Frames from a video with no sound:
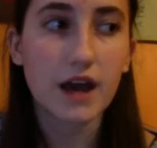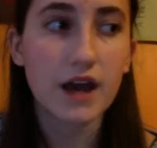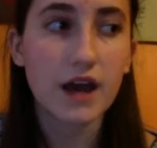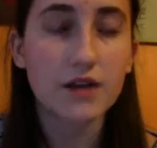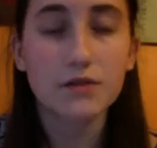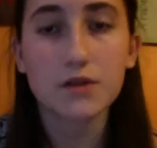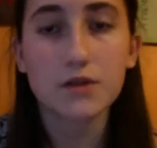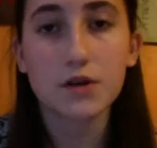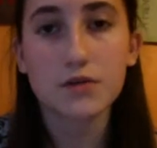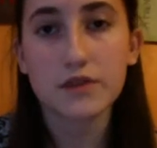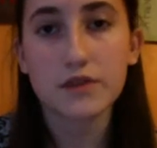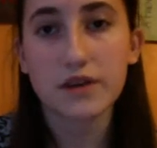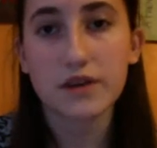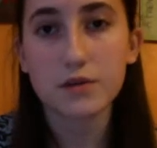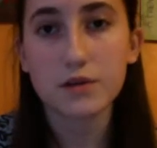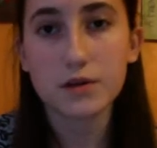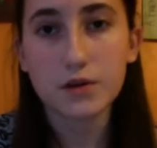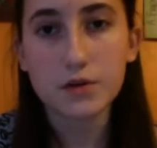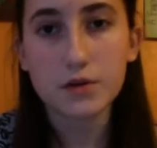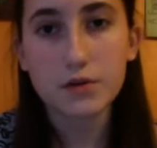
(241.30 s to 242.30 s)
I don't know if I
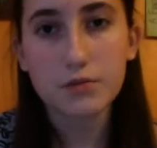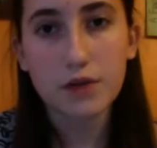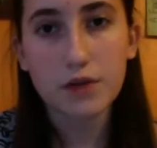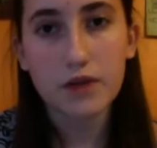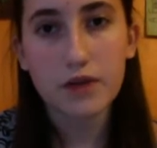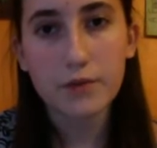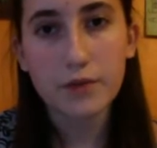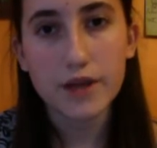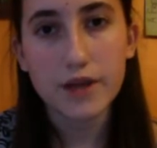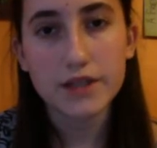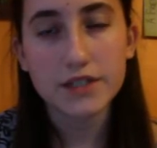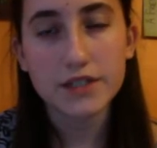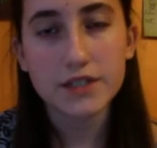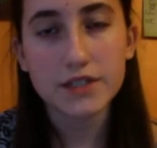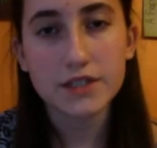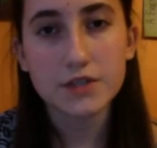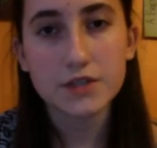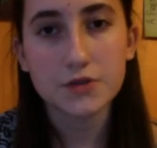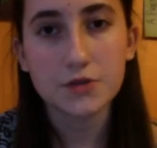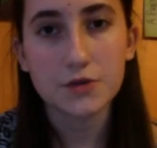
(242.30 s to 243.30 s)
will go into private
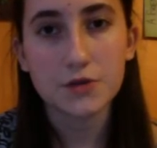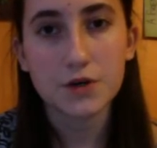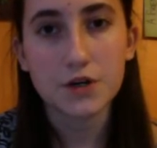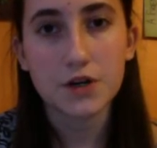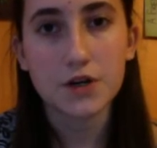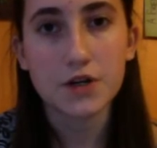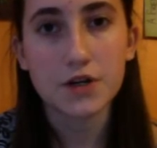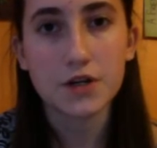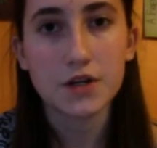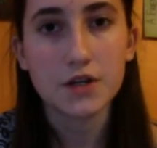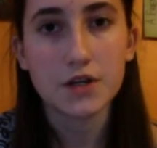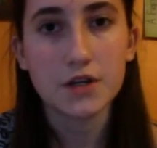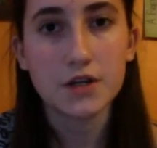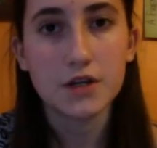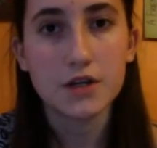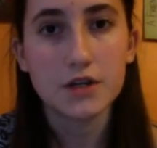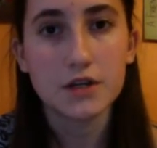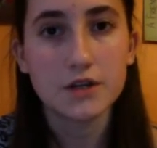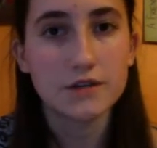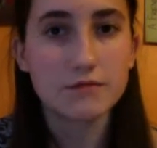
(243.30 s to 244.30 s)
practice or
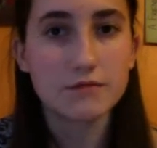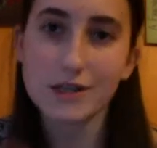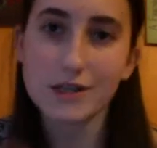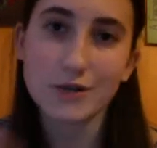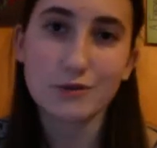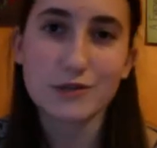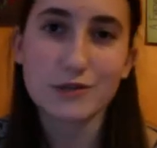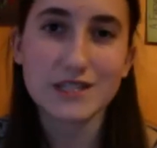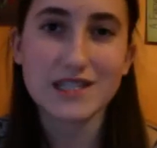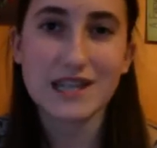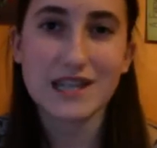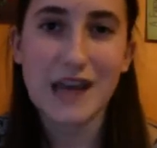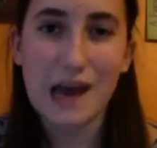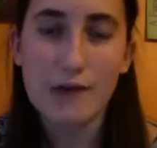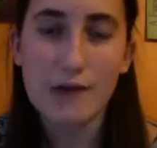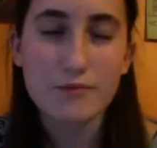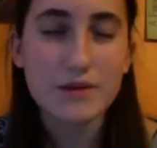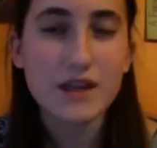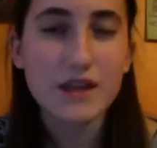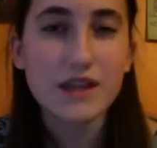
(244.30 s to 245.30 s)
what's going to
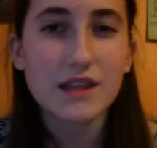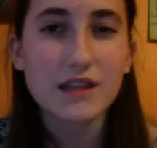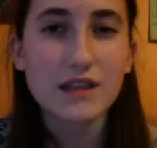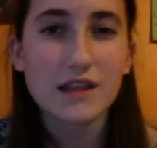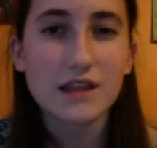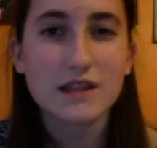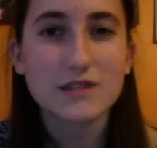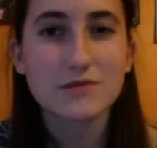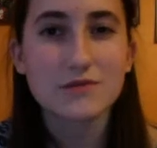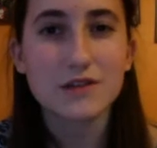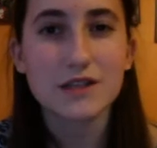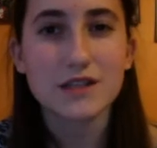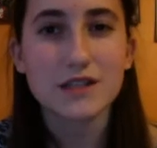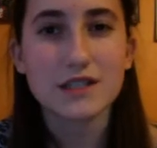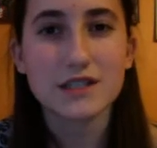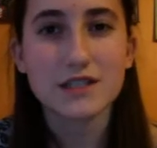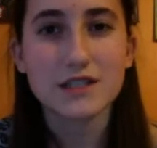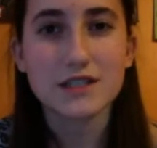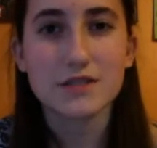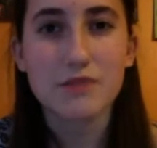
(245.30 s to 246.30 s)
happen. I think that's really
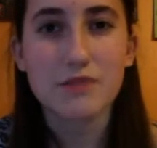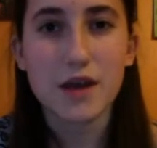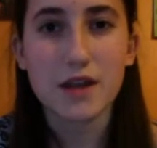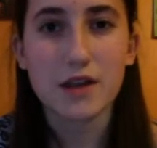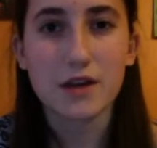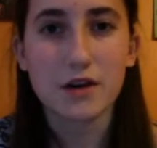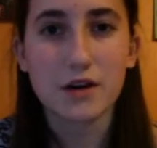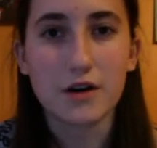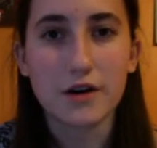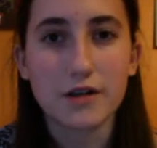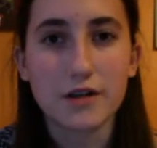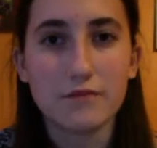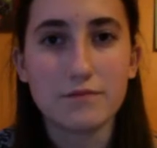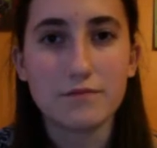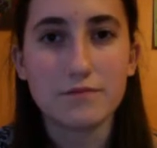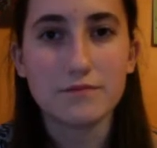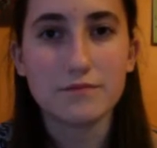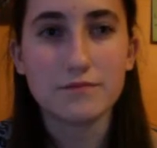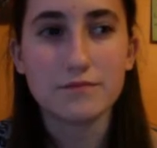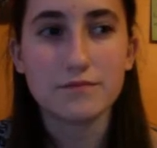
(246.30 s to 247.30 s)
just depending on
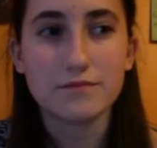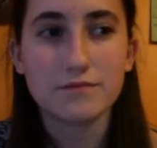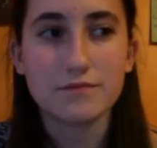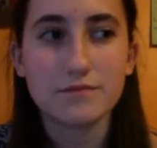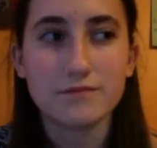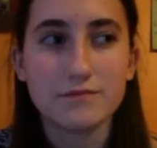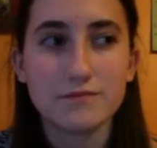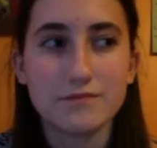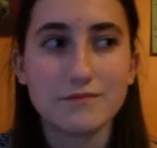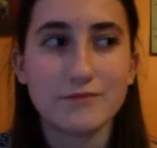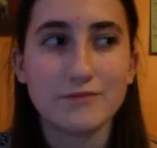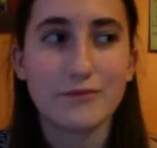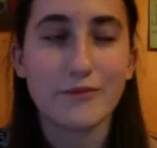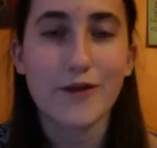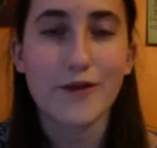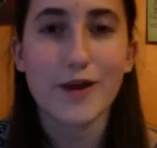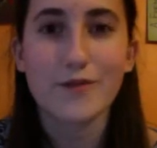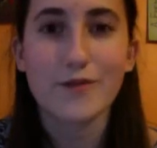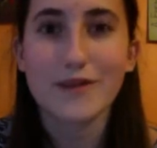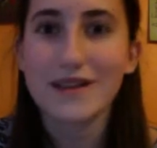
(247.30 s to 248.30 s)

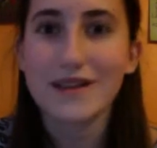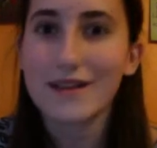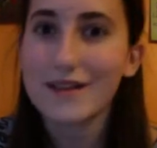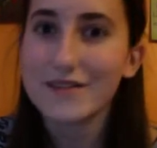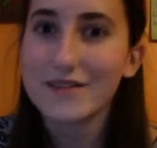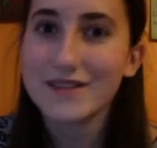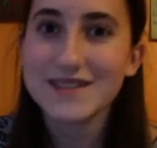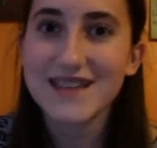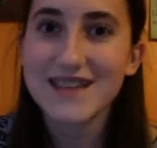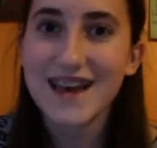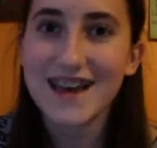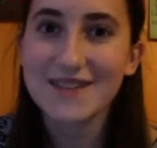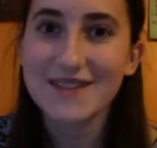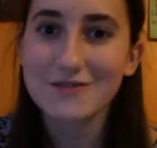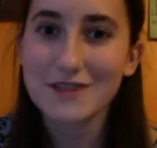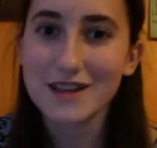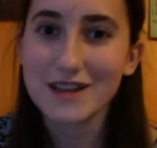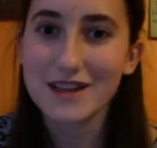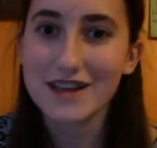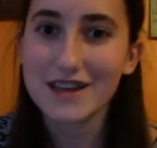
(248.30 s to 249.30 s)
where my life is at,
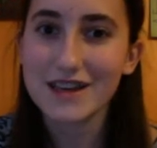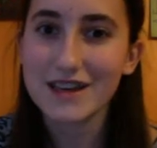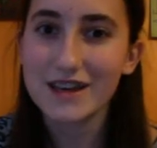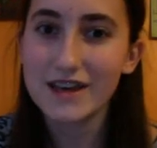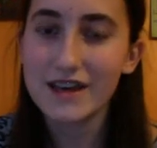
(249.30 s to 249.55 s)
really.